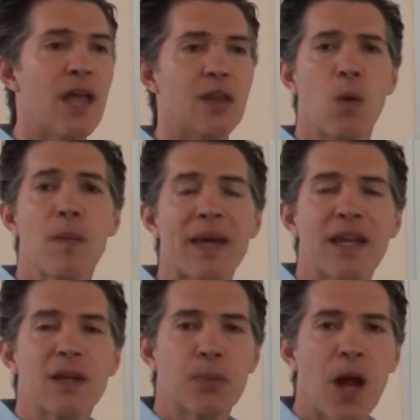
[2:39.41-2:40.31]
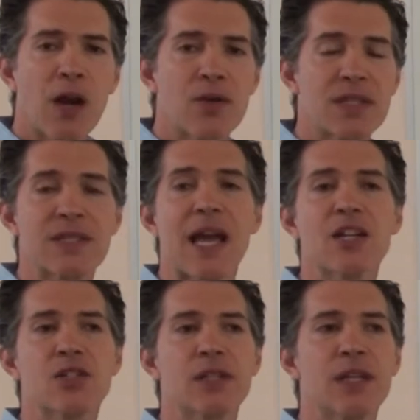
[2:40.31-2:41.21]
They won't make any progress. It's
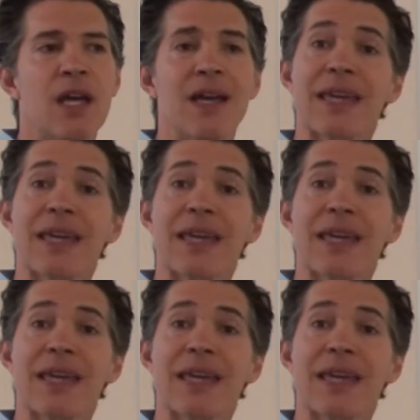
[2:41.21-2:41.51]
actually